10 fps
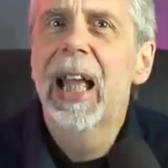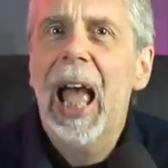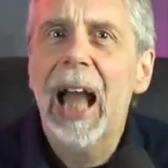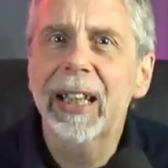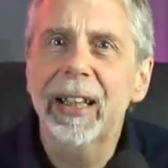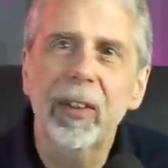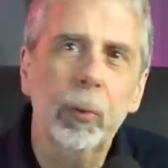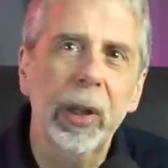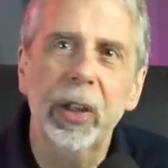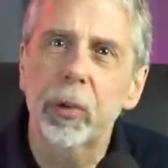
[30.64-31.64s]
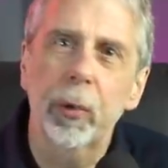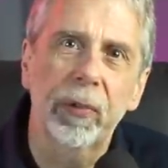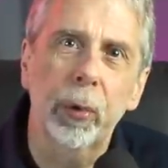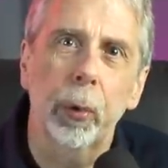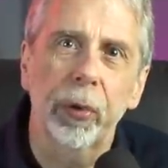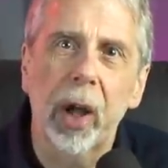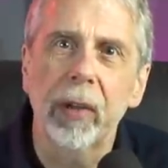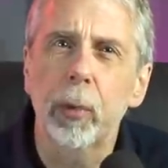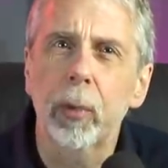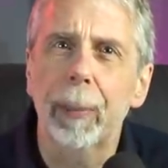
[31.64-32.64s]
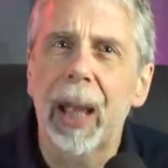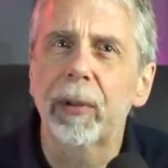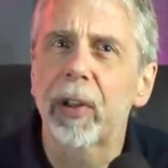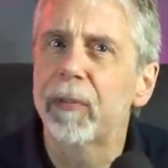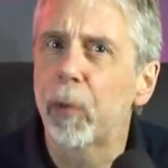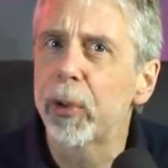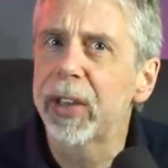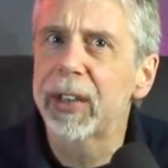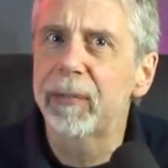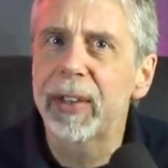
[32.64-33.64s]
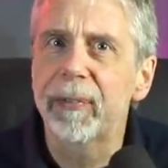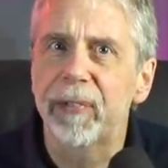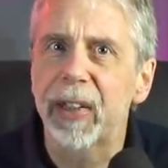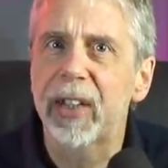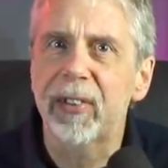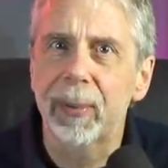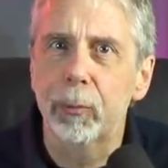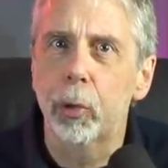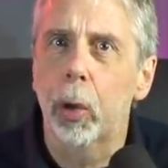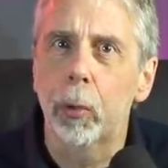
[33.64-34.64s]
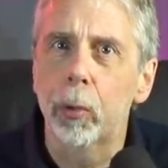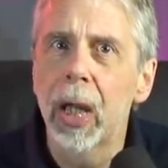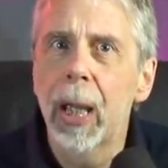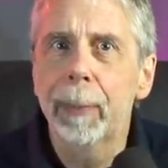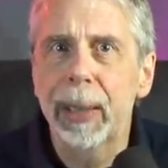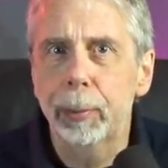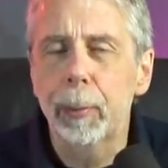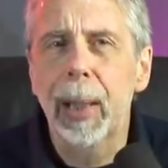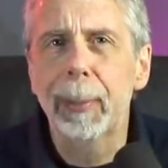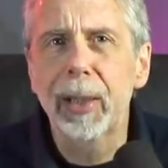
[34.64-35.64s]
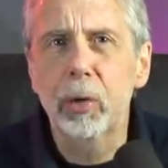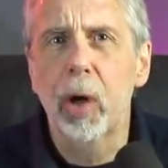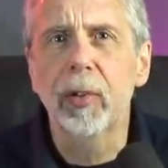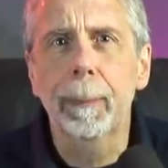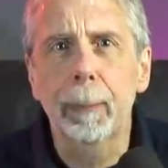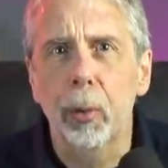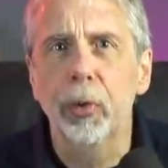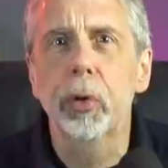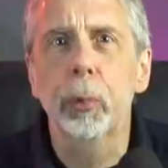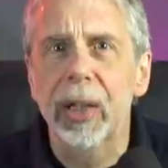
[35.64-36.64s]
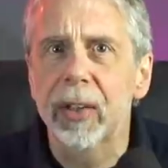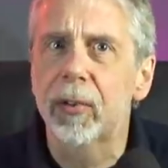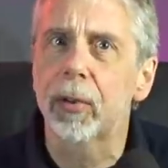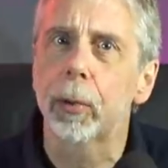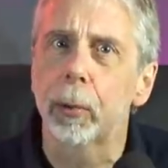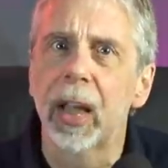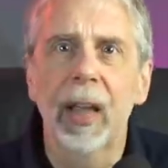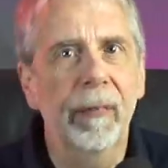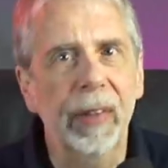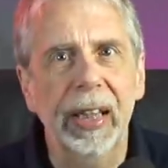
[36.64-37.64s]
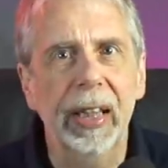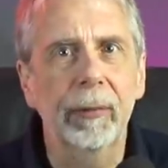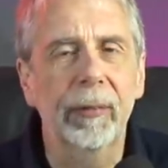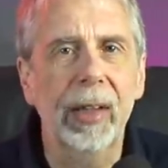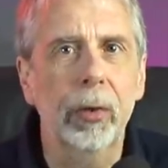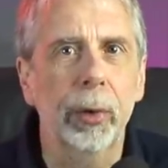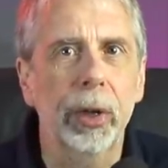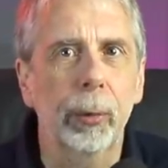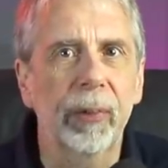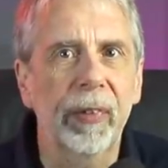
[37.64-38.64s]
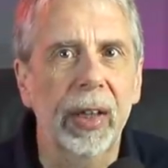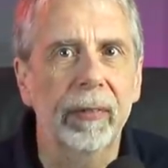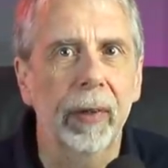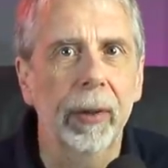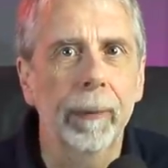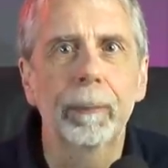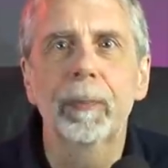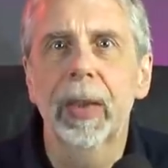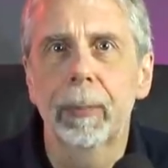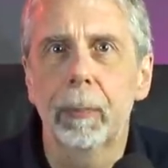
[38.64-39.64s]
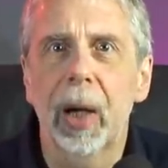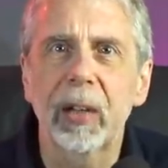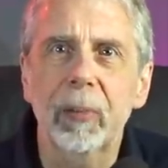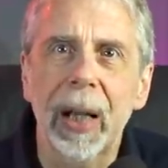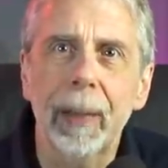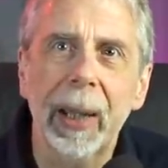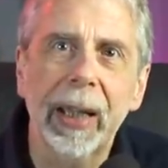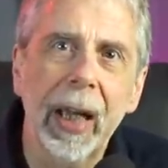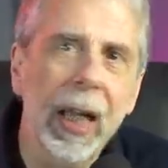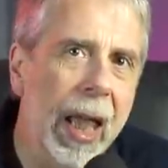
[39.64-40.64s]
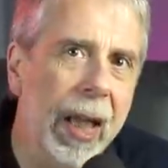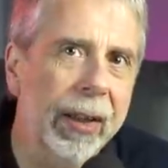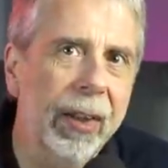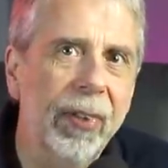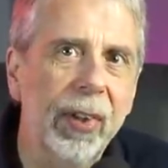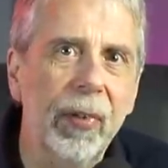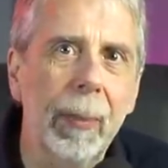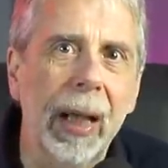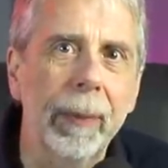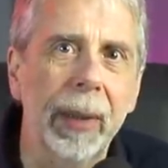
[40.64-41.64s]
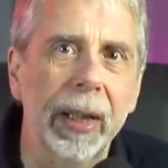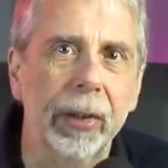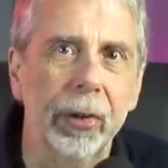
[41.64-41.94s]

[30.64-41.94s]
And in this week's Short Thought, I talk about avoiding the victim role people may be trying to put you into, thinking that they're doing you a favour. My name's Mallen Baker, this is the Mallen Baker